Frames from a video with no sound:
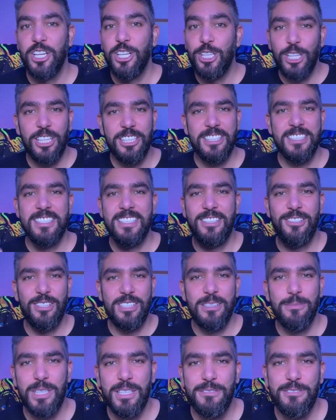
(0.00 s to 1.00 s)
Claude is
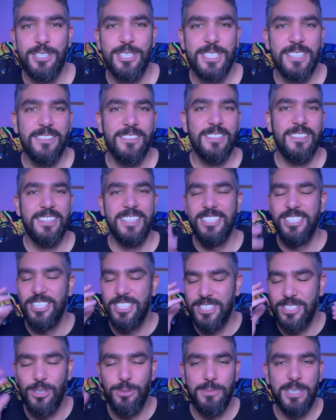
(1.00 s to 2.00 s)
incredibly versatile. There's
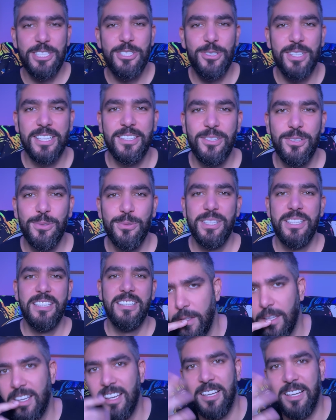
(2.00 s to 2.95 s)
just so much you can do with it.